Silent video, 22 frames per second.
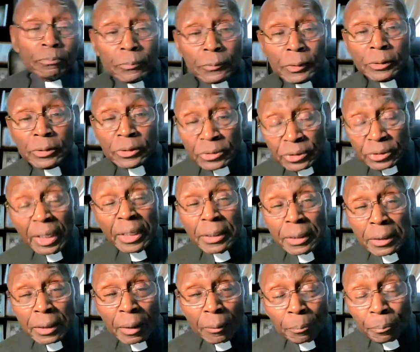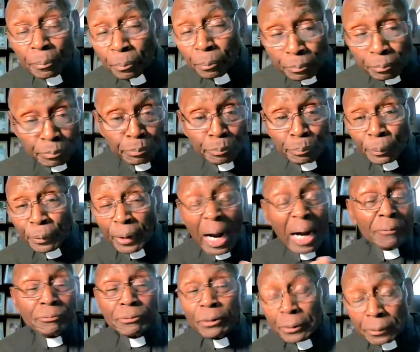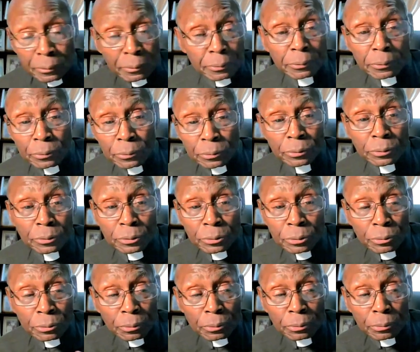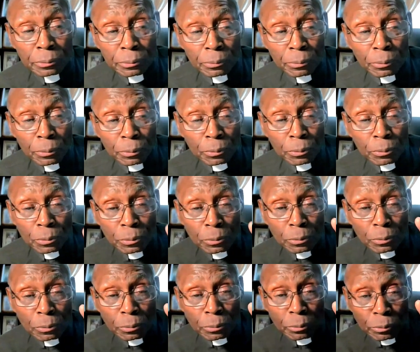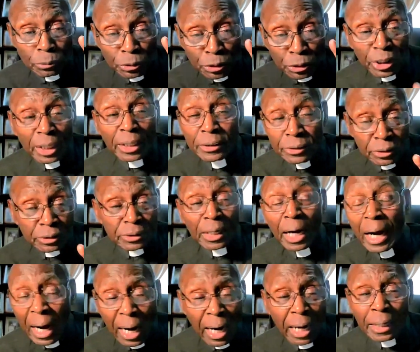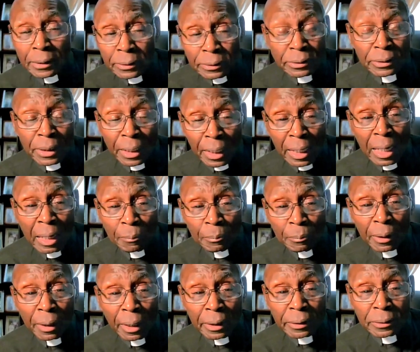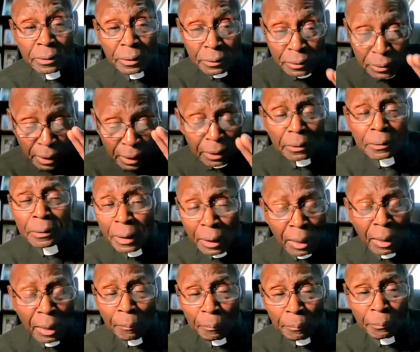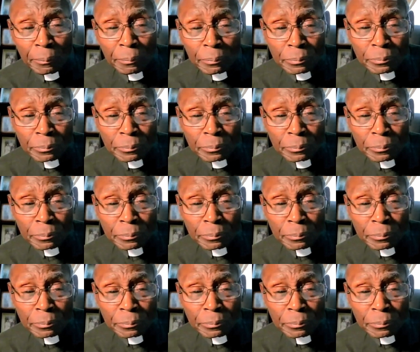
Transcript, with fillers: send the prophet to chastise them and to tell them